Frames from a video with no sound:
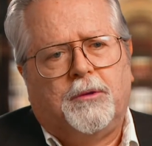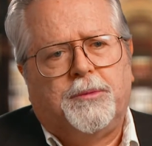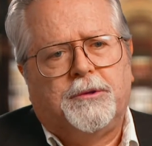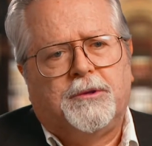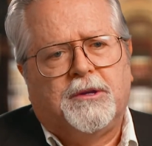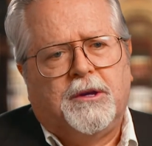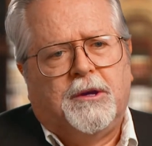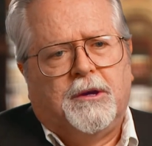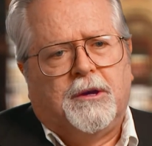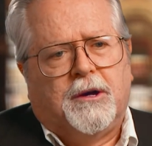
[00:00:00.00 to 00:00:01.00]
opened
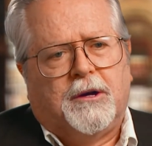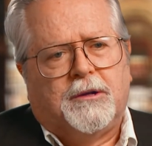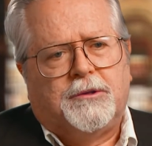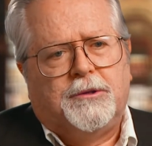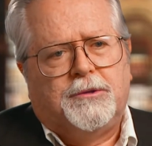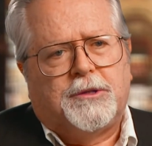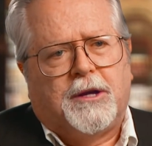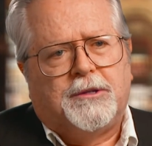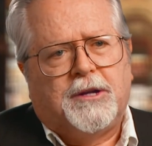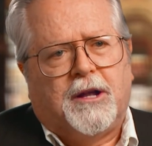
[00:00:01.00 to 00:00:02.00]
to
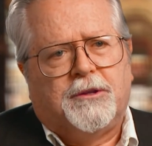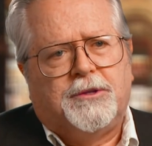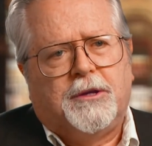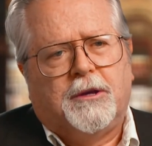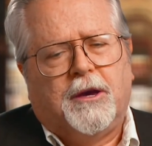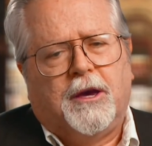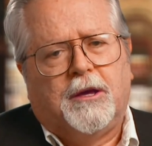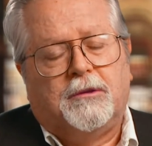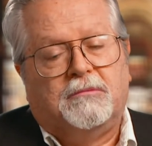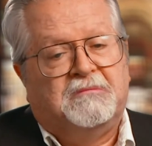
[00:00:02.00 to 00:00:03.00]
Scientology,
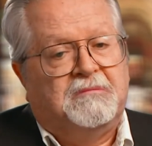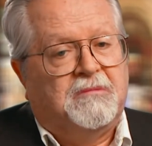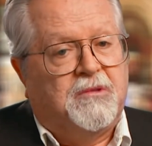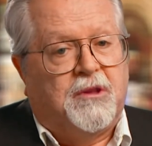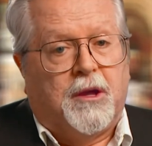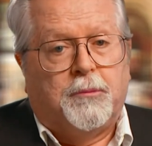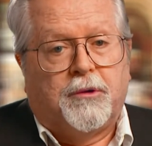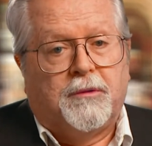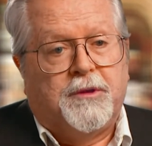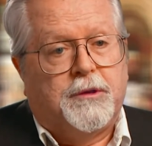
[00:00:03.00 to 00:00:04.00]
and the
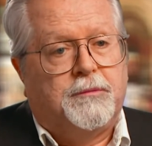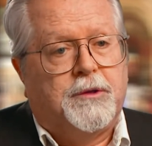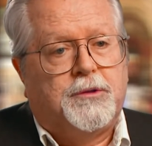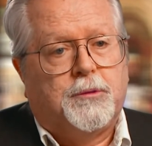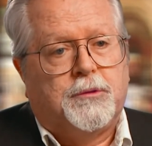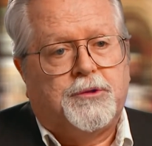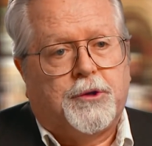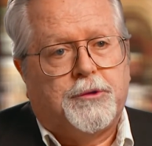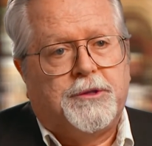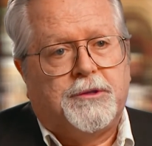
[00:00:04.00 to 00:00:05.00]
number of individual
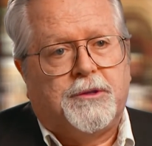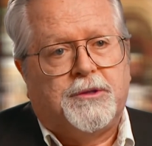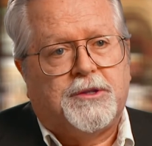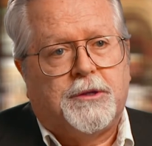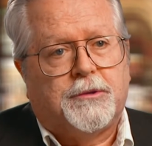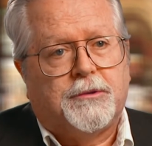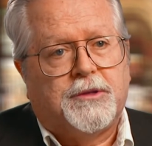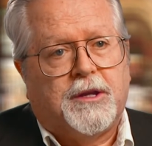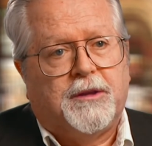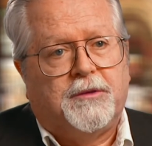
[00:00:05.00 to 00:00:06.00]
churches and
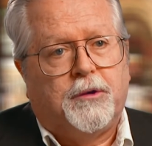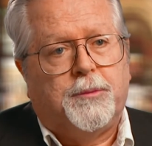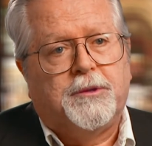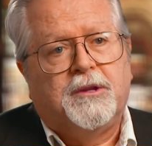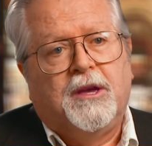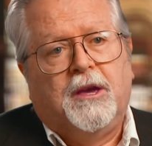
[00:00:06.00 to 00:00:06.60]
centers that have opened,